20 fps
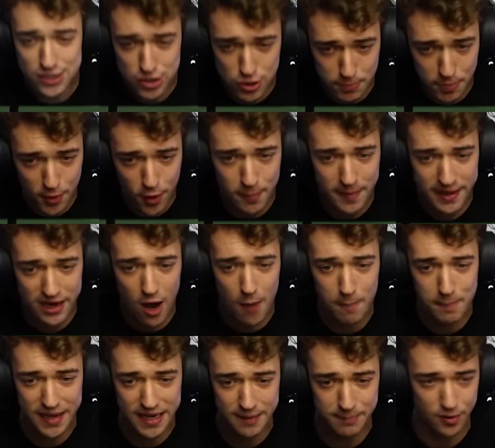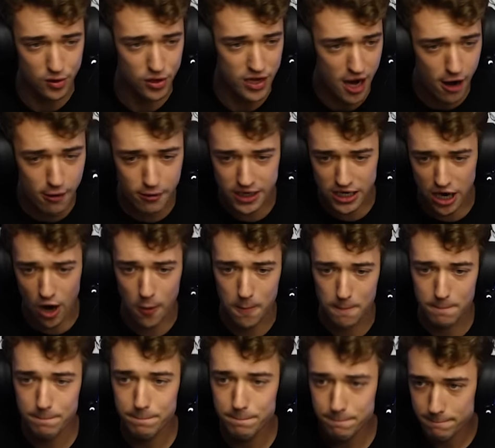into pooping on people. Here we go.
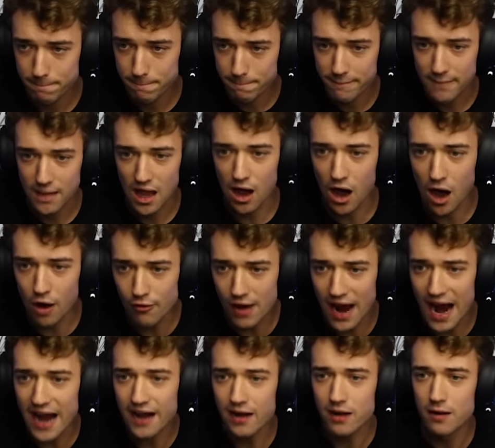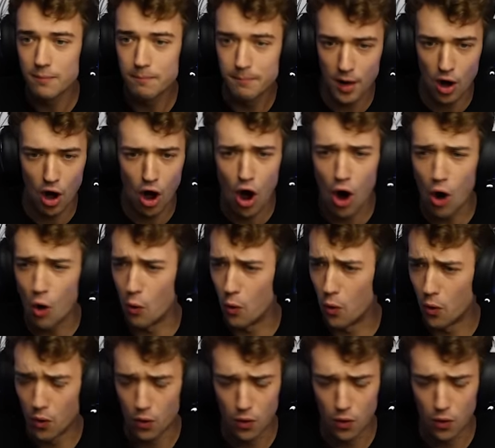All right. Oh.